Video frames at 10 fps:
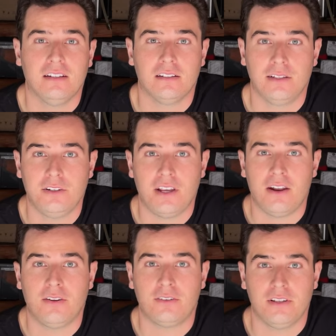clean your
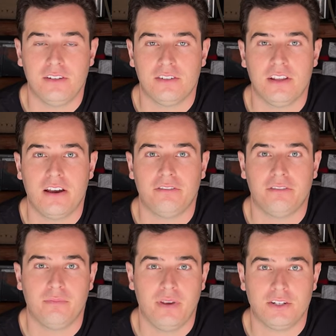kettles, clean your
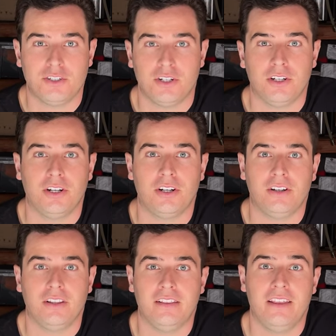stuff, make sure
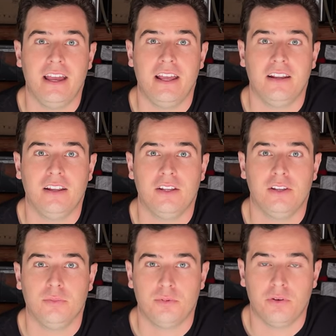that
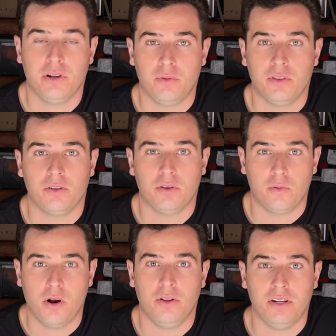you're brewing with
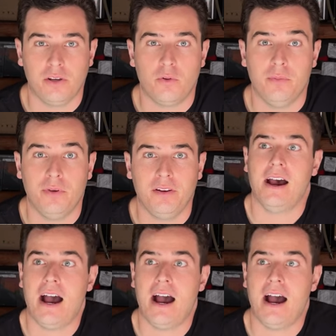quality equipment.